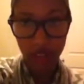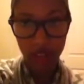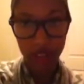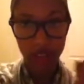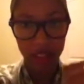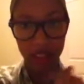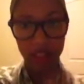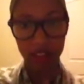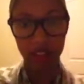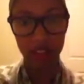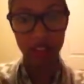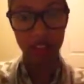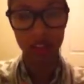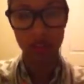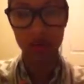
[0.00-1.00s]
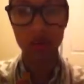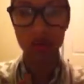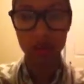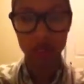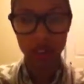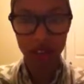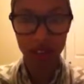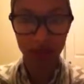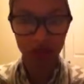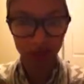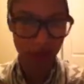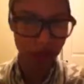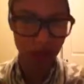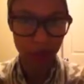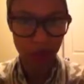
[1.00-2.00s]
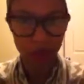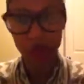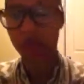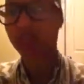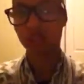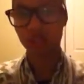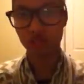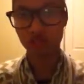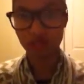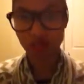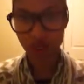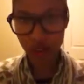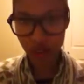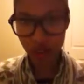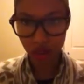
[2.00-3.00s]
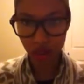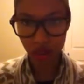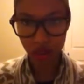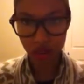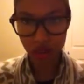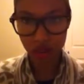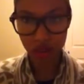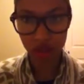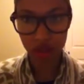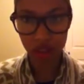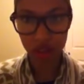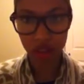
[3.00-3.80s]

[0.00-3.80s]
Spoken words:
And then, well, at least with females, you have to strip down your clothes.